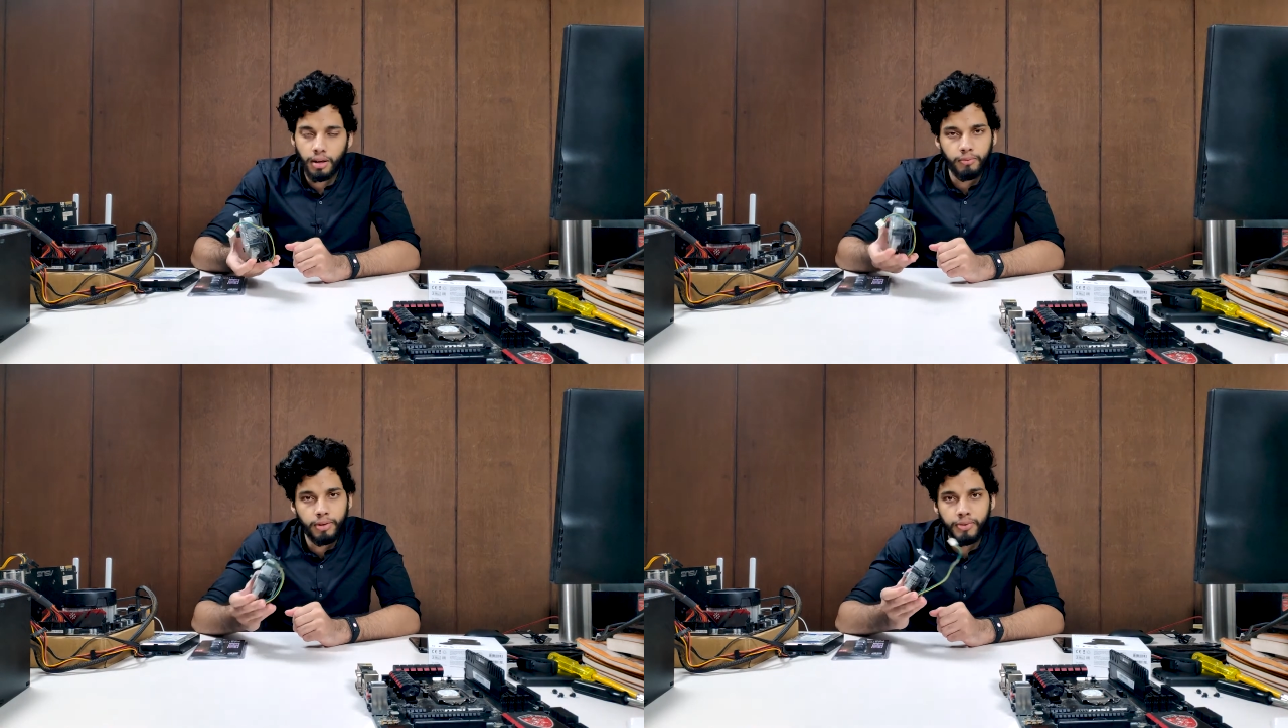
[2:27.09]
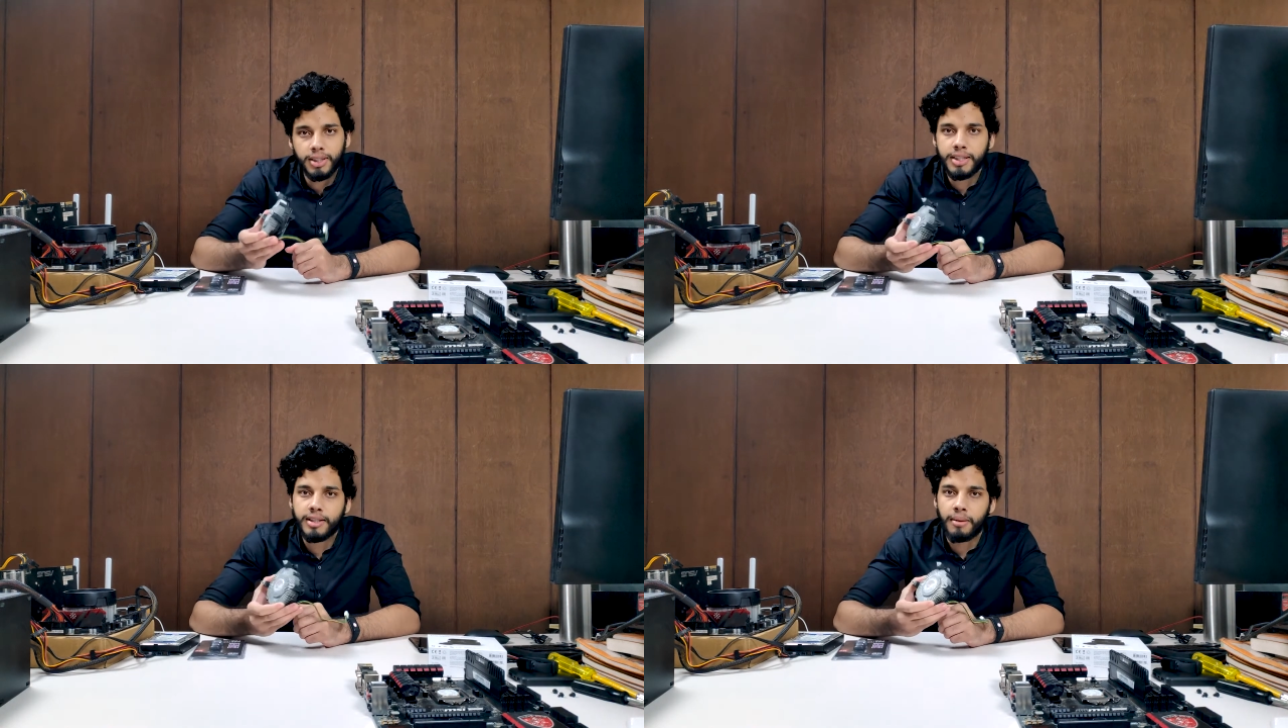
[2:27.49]
We fill
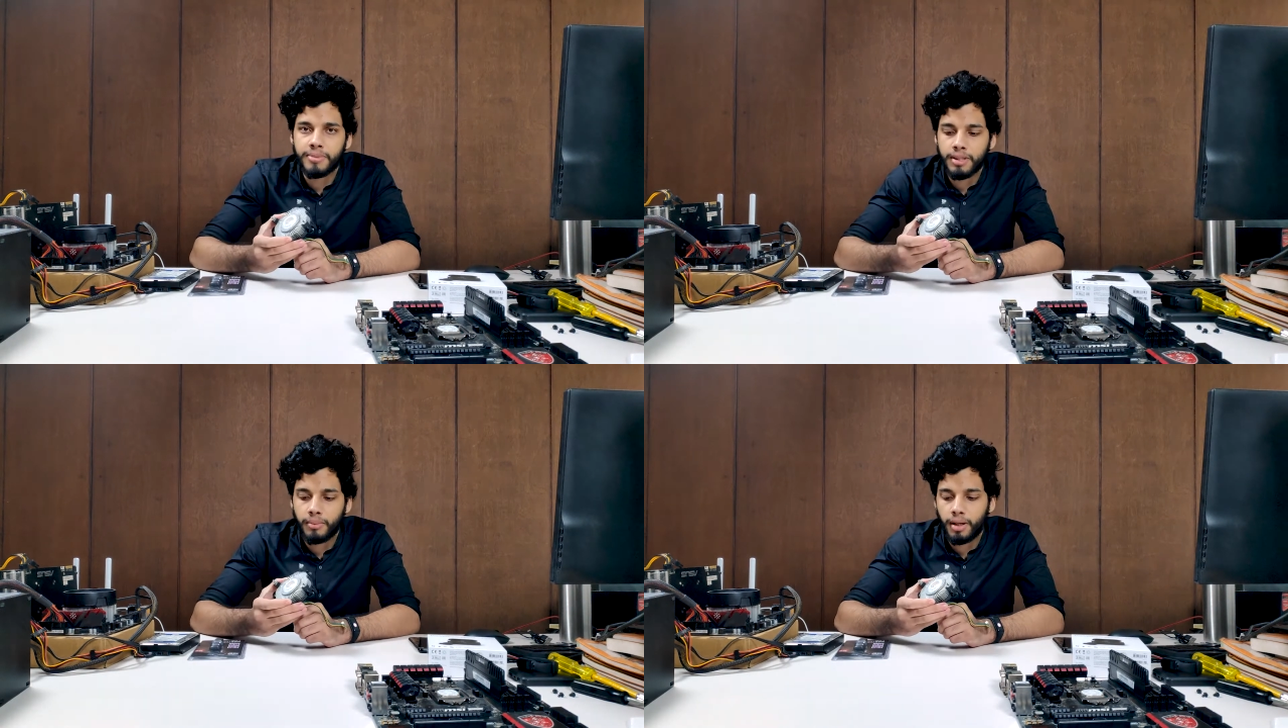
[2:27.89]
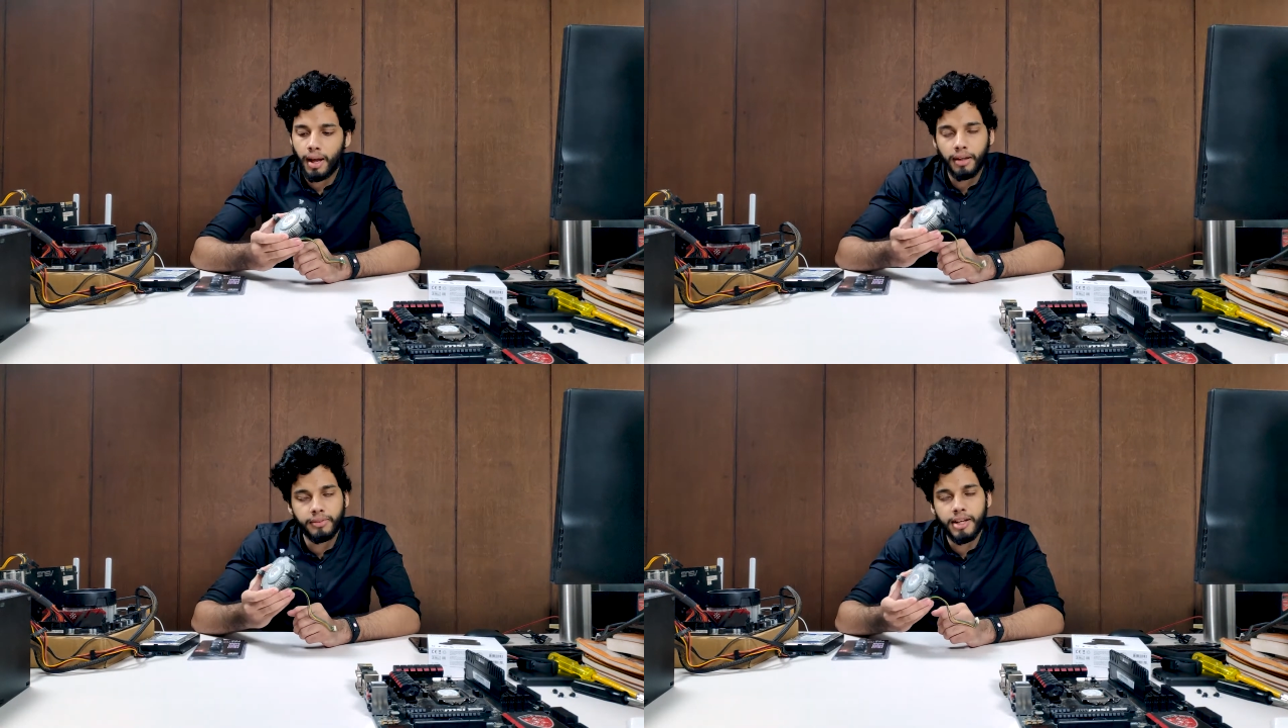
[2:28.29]
these gaps,
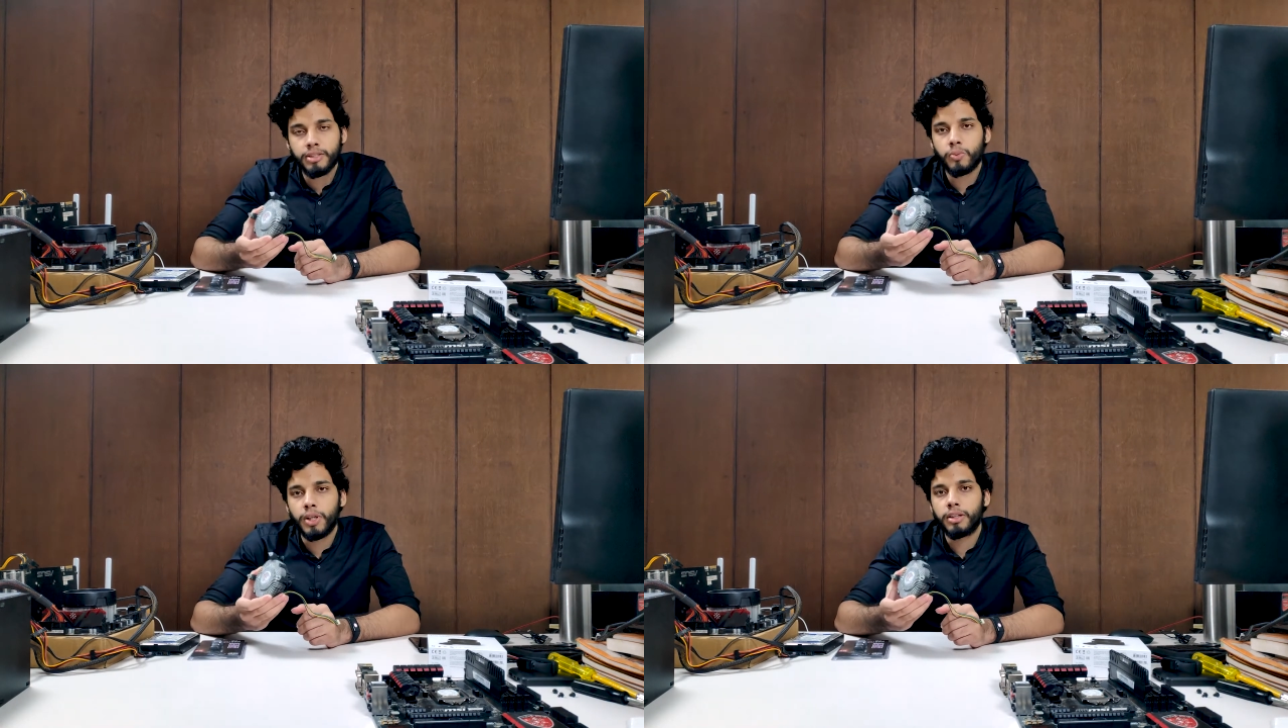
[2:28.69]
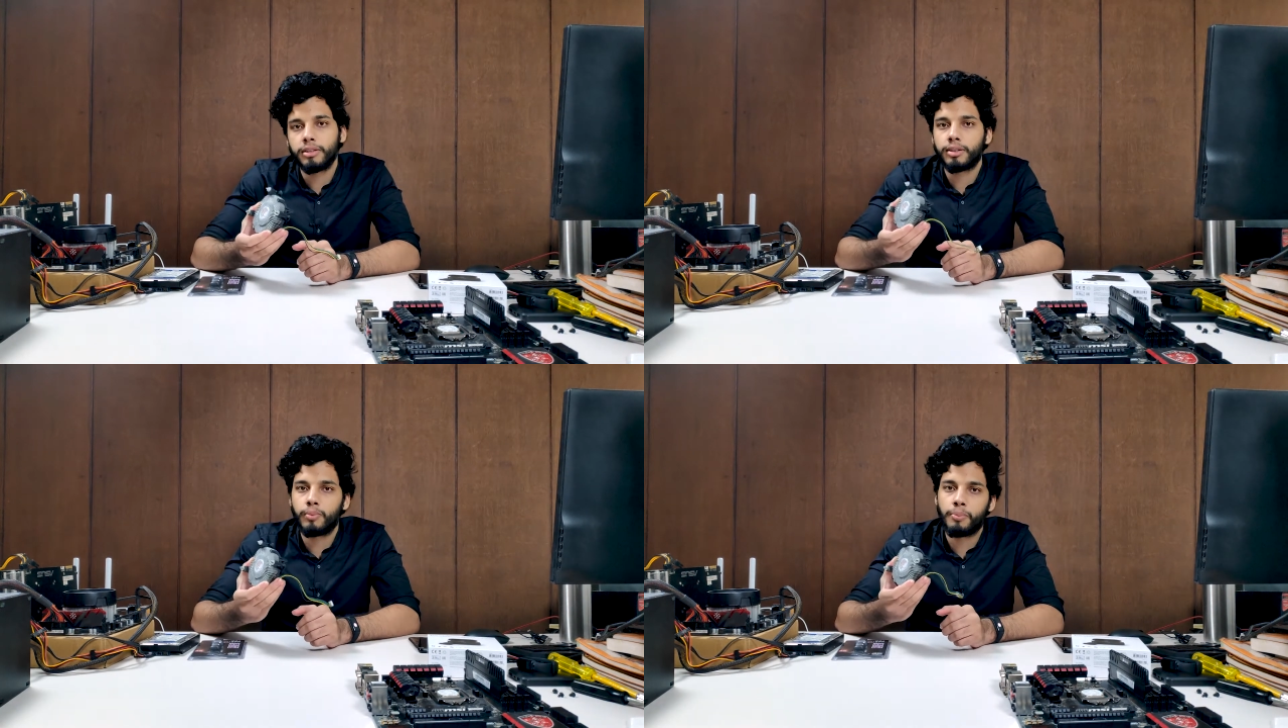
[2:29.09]
and that's where
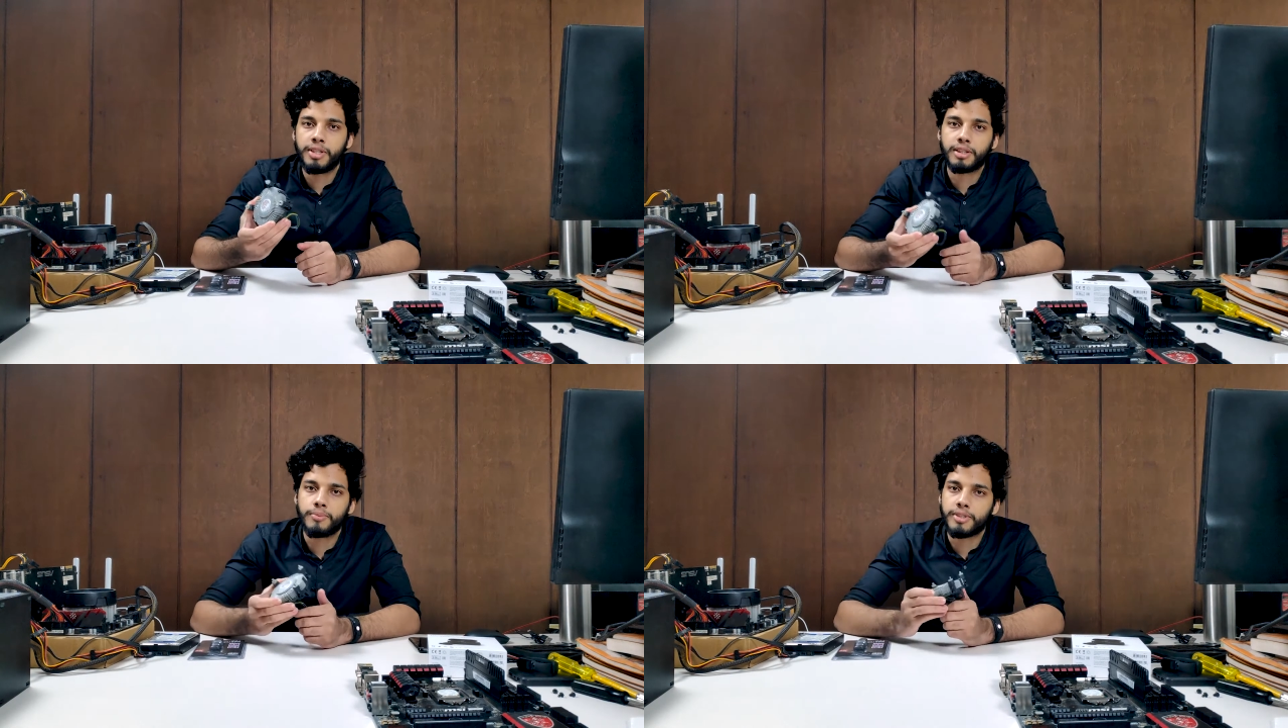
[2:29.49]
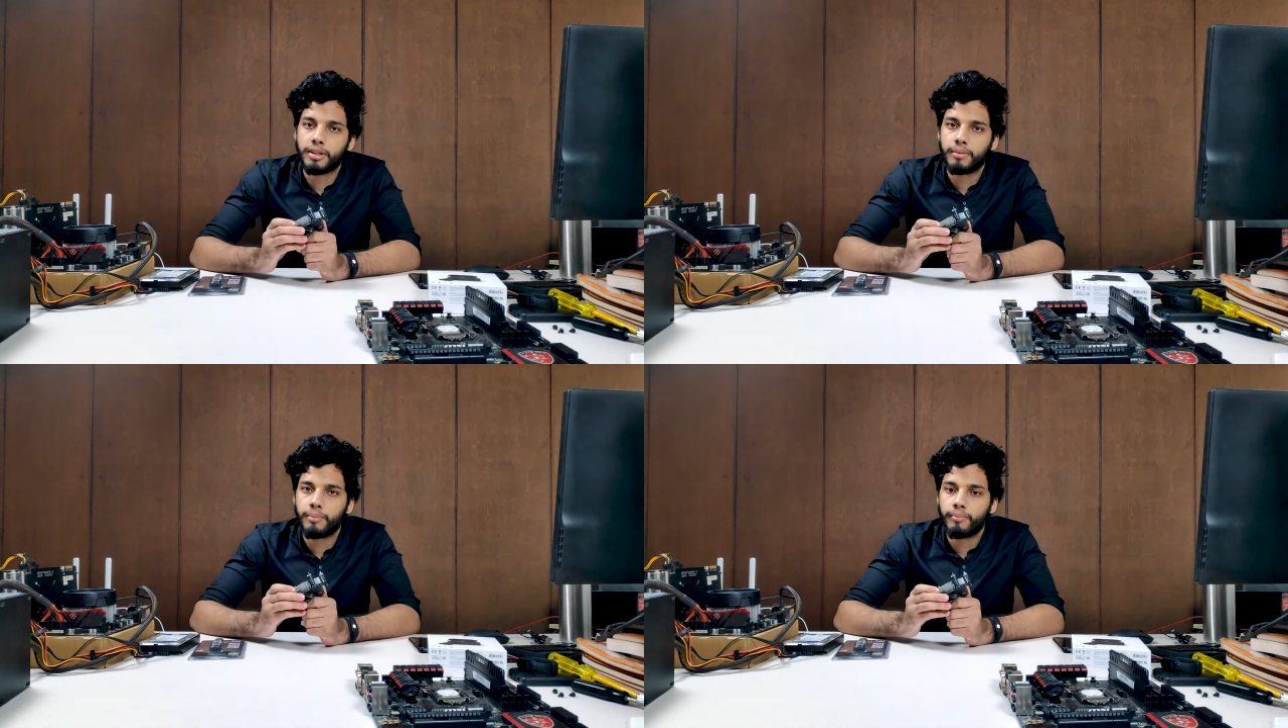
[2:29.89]
the thermal paste comes in.
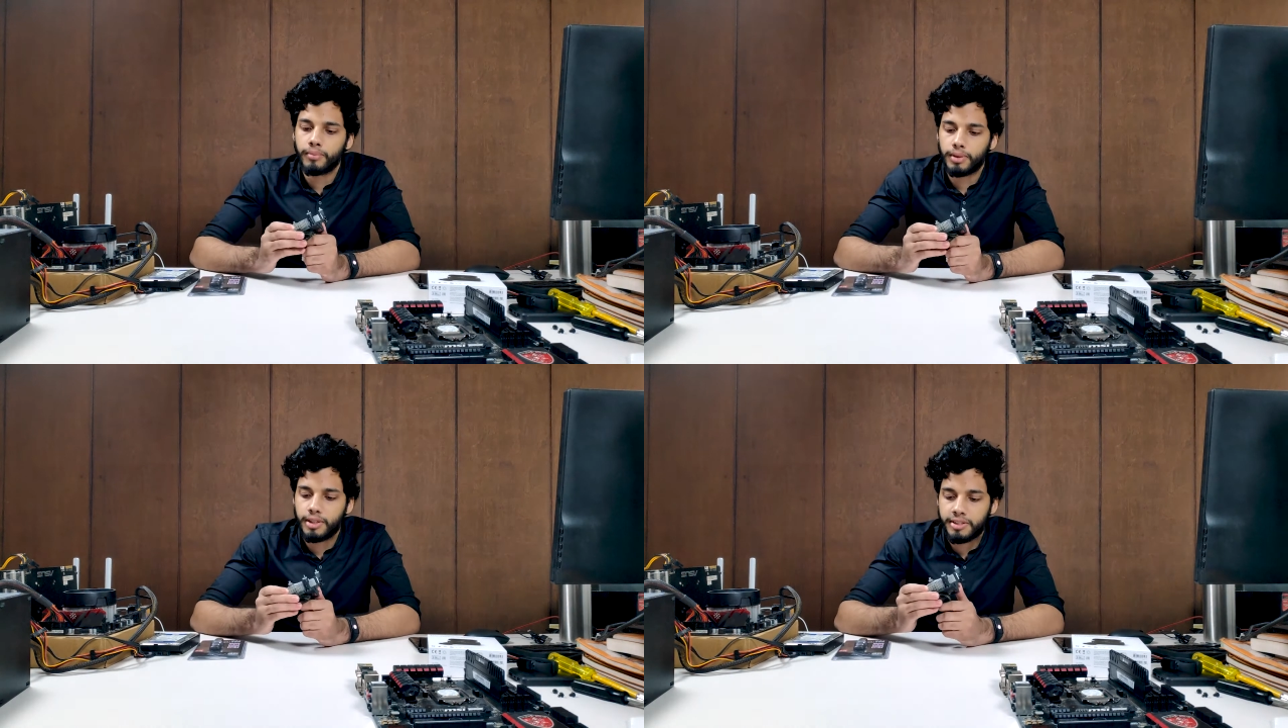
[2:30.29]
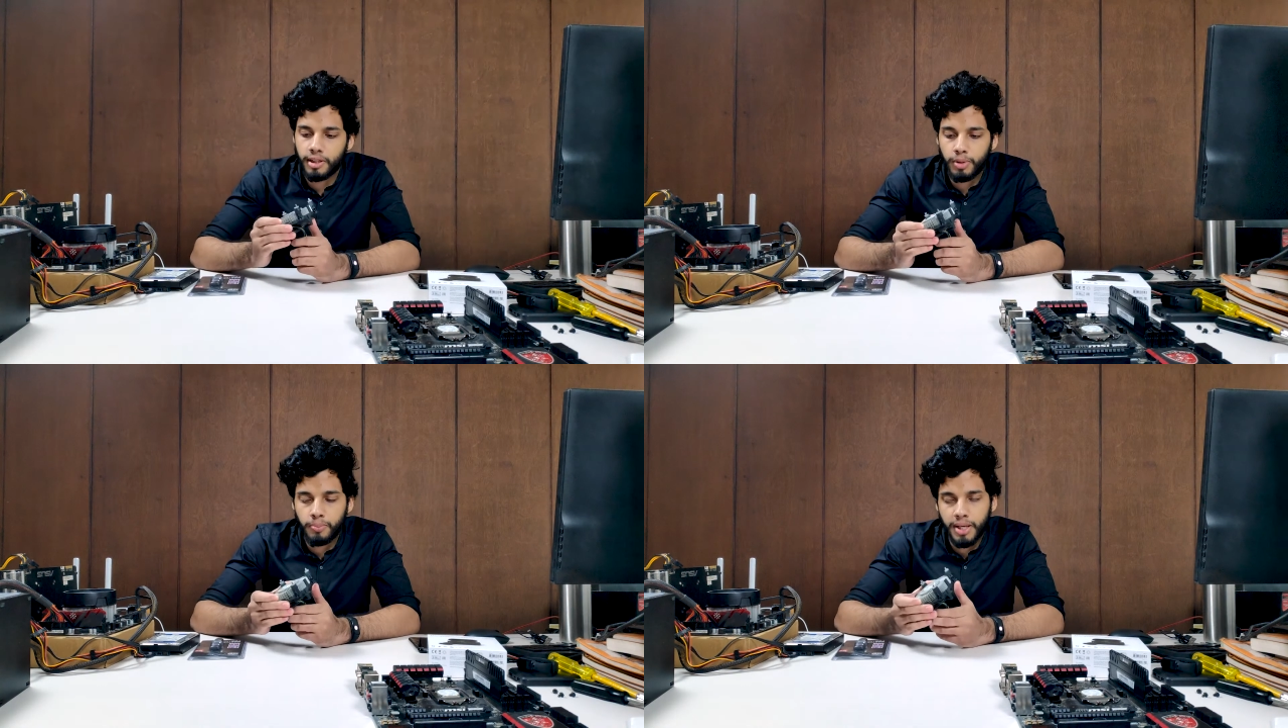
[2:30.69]
This
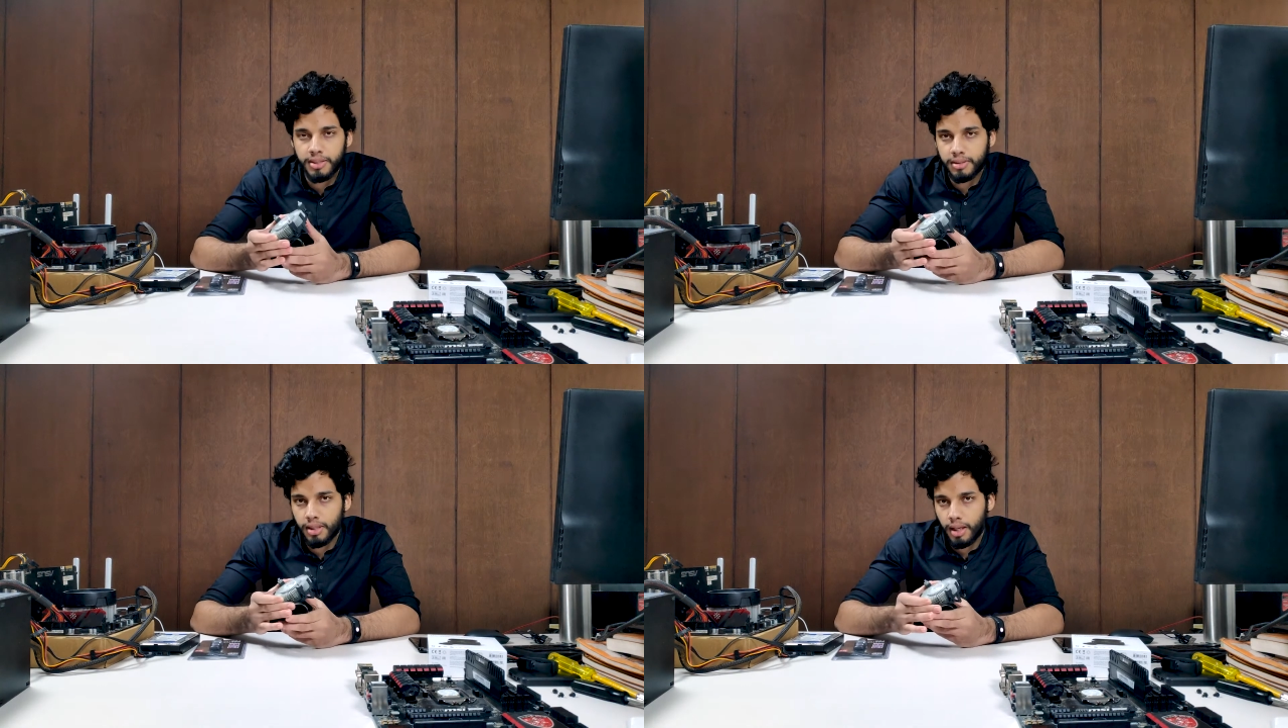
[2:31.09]
thermal paste